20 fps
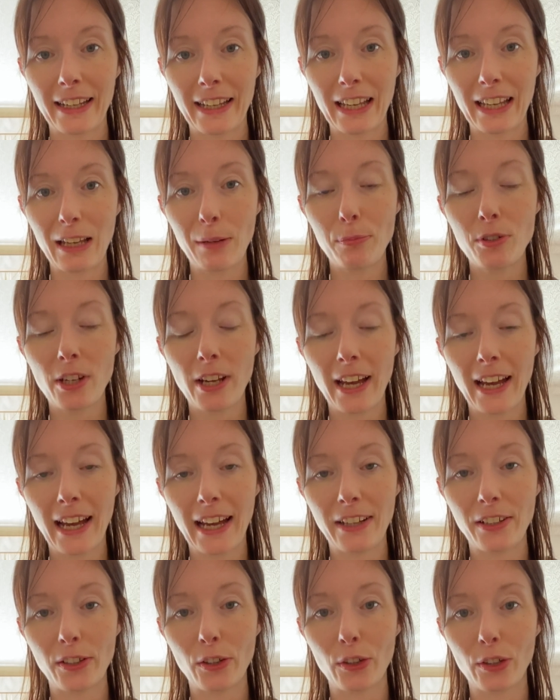keeps your
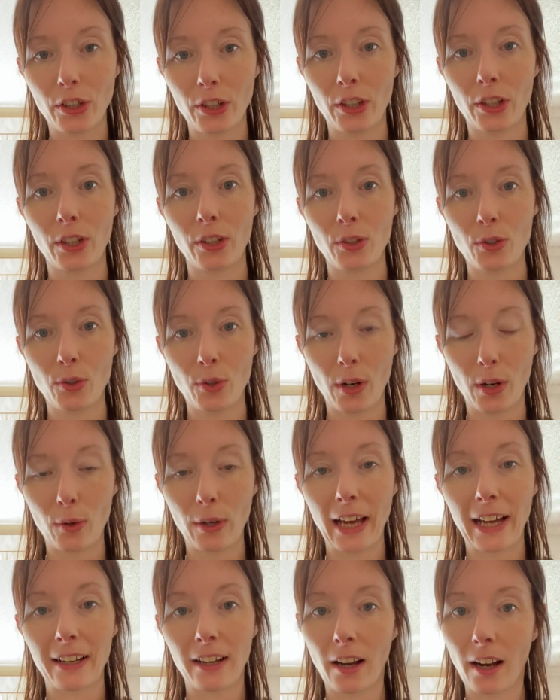head under
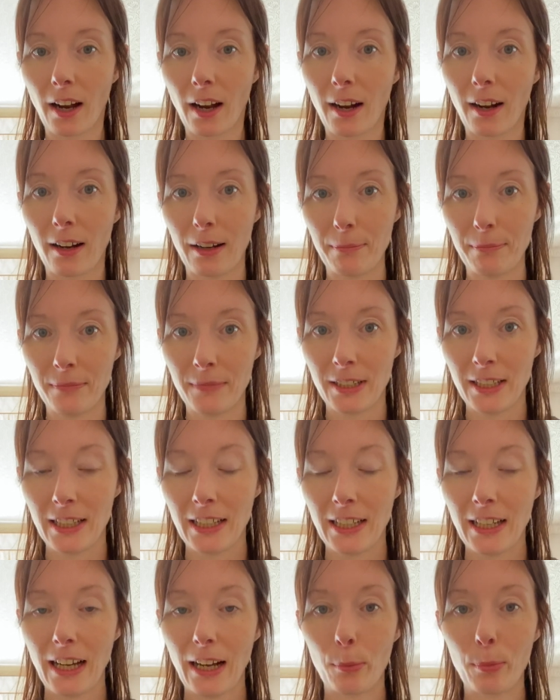control and calm.
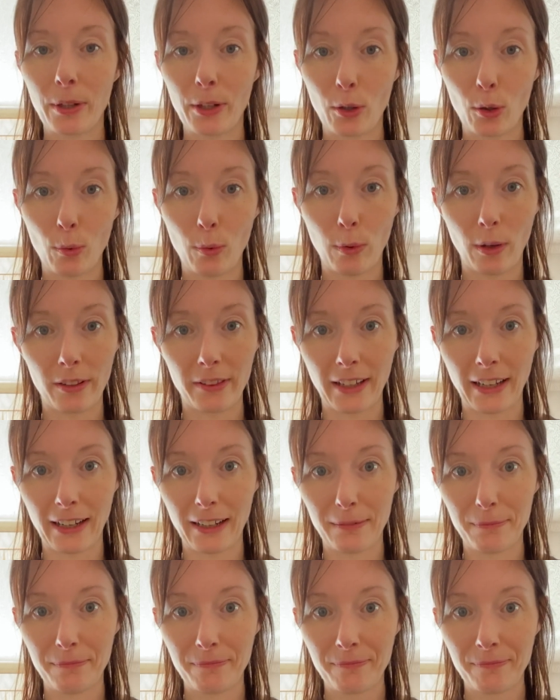And we all want that.